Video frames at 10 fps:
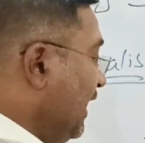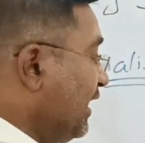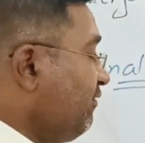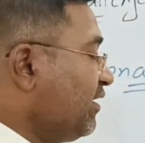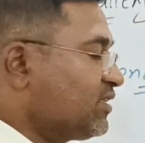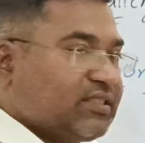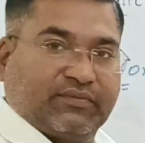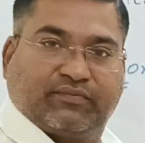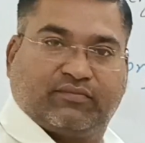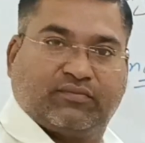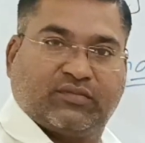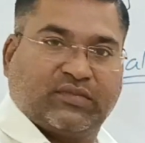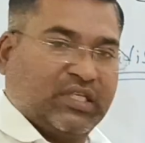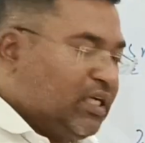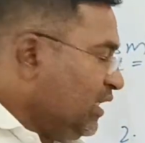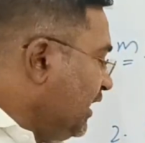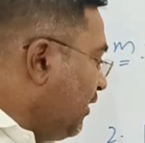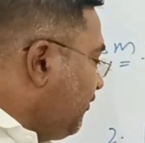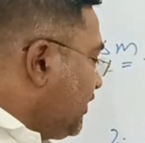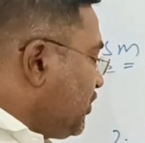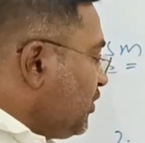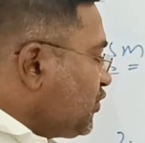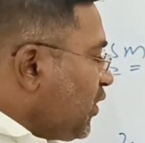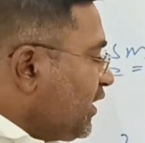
Rivers. Now, which shows